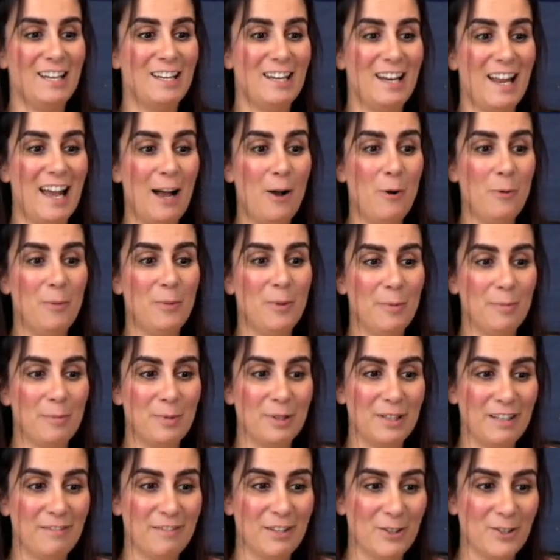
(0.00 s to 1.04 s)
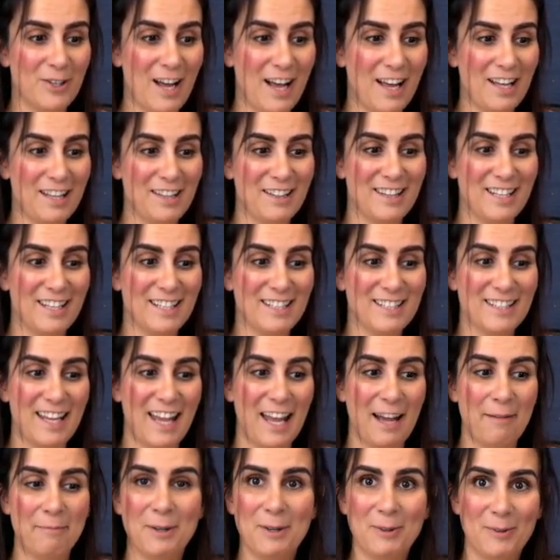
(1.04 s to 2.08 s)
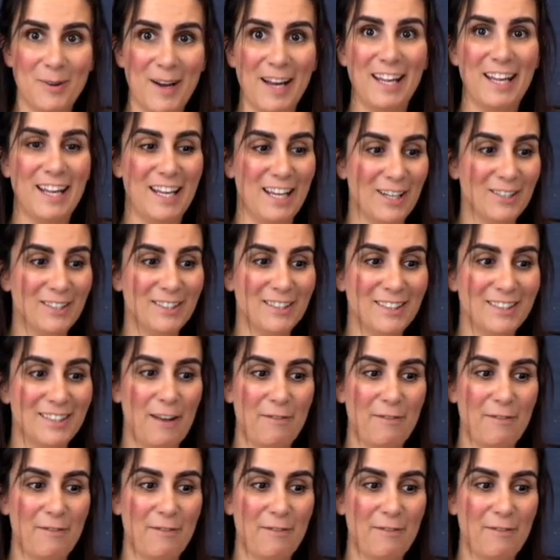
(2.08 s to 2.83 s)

Now, believe it or not, this camera right here,